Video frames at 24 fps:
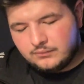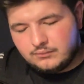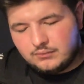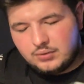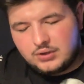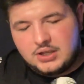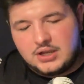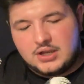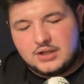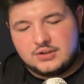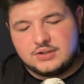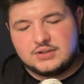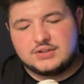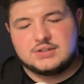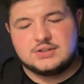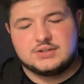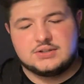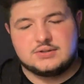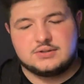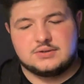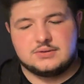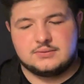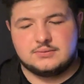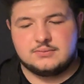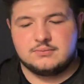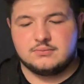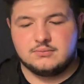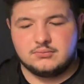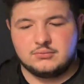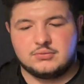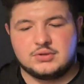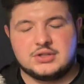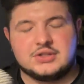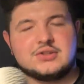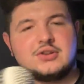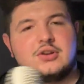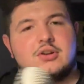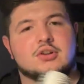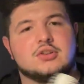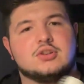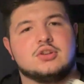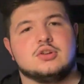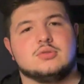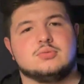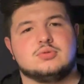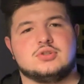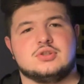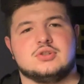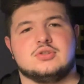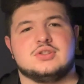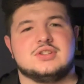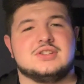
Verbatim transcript: But yeah, this is, these are a dope shoe.